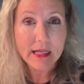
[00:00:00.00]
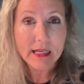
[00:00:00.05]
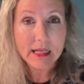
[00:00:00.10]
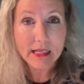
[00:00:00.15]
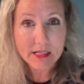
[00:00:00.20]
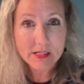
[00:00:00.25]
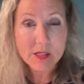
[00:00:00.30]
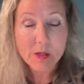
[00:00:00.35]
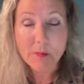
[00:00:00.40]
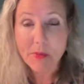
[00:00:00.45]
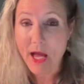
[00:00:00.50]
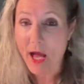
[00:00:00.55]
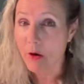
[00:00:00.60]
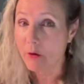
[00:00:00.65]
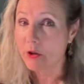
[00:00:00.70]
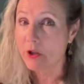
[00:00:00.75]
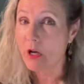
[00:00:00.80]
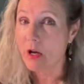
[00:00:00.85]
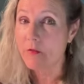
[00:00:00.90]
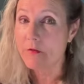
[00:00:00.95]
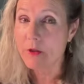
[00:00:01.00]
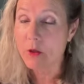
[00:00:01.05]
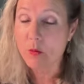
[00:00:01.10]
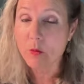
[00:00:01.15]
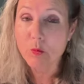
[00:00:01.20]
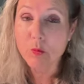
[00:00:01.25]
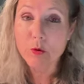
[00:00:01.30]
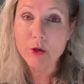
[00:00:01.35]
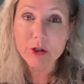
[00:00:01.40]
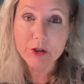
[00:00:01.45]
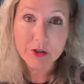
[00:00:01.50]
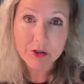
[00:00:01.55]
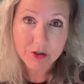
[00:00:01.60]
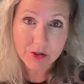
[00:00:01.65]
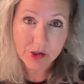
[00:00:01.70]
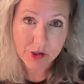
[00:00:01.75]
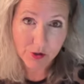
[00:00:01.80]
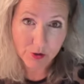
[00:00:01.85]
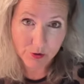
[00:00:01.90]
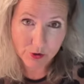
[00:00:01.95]
is the power of the
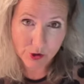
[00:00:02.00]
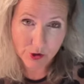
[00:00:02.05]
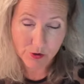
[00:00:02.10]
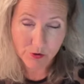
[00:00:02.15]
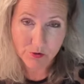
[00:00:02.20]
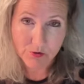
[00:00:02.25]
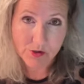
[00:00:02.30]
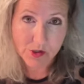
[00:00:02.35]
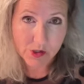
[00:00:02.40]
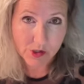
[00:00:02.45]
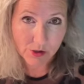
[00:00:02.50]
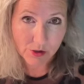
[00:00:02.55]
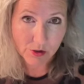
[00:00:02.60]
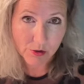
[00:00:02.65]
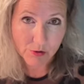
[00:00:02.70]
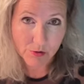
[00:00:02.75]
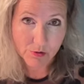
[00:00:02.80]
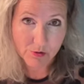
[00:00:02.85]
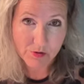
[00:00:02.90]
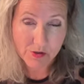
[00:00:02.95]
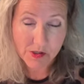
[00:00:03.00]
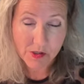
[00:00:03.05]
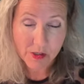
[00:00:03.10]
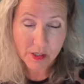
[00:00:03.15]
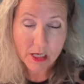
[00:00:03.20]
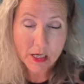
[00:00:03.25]
words you choose to use.